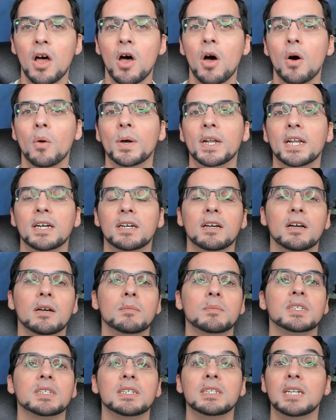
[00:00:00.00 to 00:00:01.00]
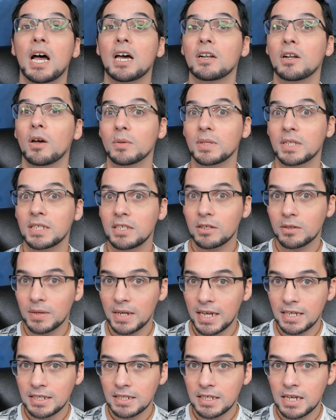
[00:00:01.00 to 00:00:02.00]
when it comes to not only your
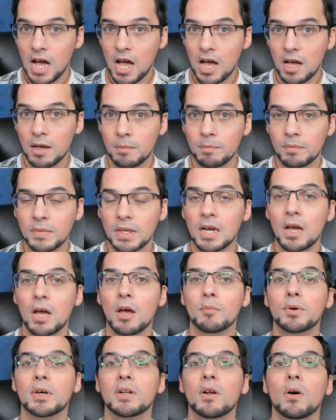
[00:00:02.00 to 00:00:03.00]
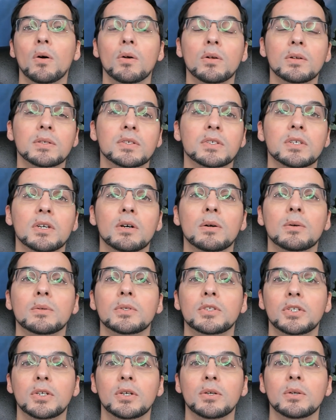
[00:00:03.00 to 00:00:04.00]
income, but also
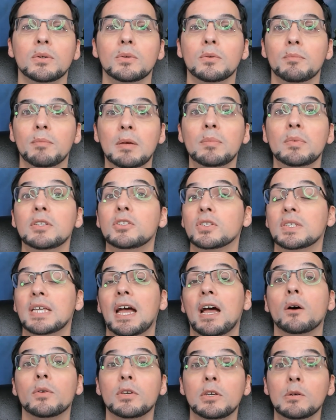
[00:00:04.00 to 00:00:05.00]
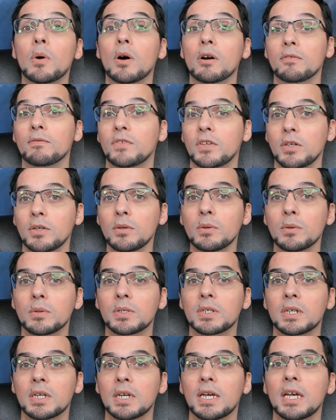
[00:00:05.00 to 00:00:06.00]
to maybe just how you are
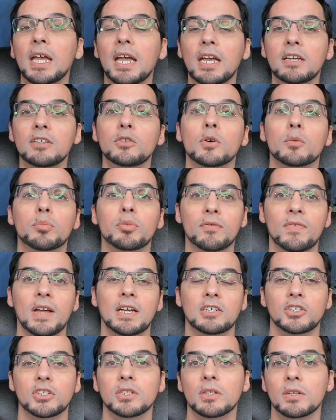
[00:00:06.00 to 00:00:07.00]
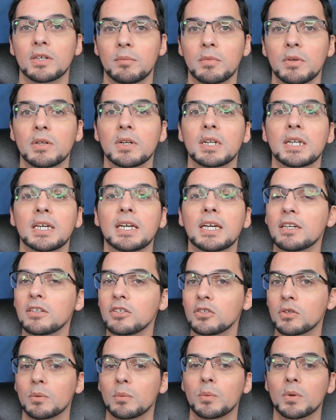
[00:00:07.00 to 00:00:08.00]
viewed in your professional community, in
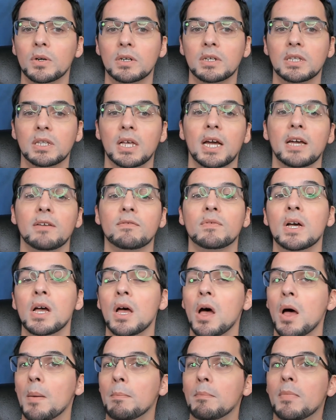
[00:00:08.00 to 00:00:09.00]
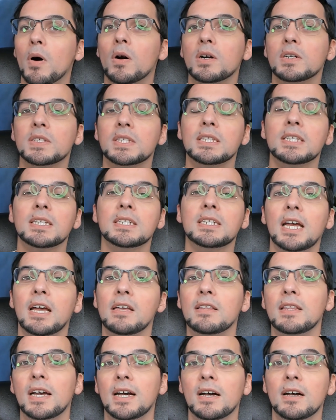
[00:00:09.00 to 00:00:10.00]
your work life. Mars in the
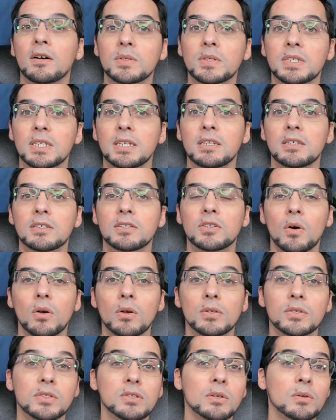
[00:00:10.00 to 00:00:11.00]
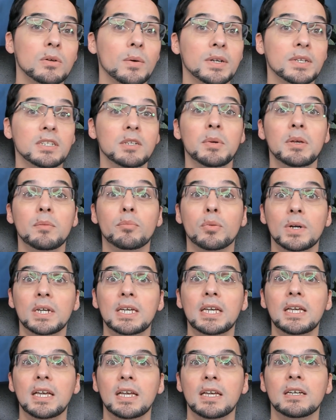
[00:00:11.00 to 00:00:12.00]
10th house is also going to be
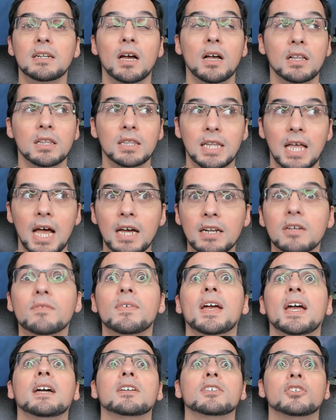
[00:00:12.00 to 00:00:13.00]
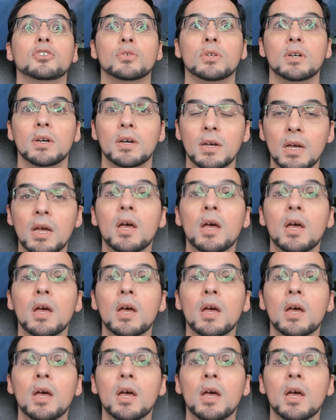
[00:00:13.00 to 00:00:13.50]
bringing in a lot of extra